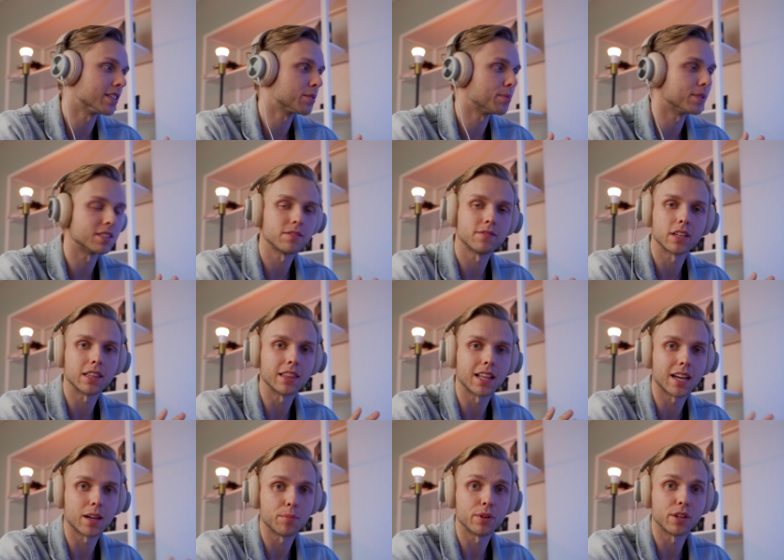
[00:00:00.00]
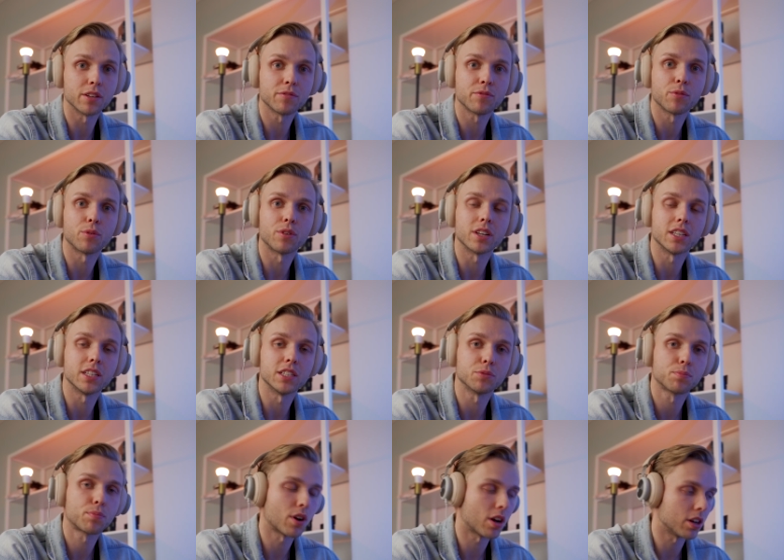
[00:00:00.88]
specific library for
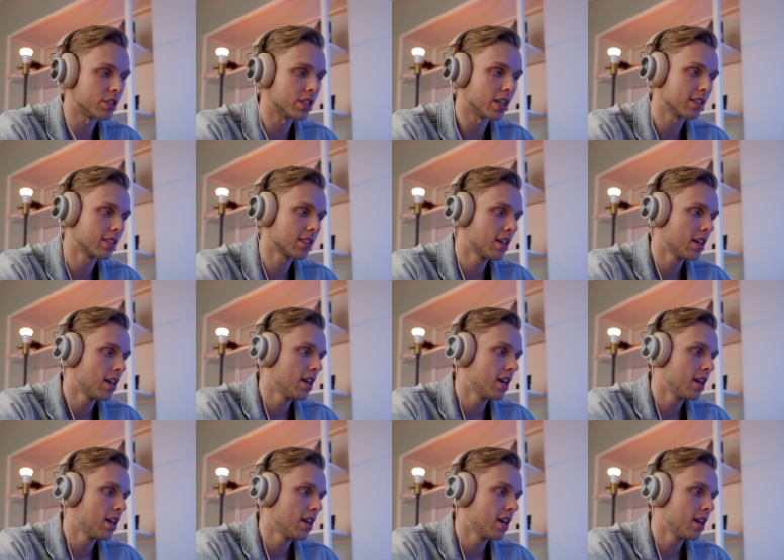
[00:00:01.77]
each project.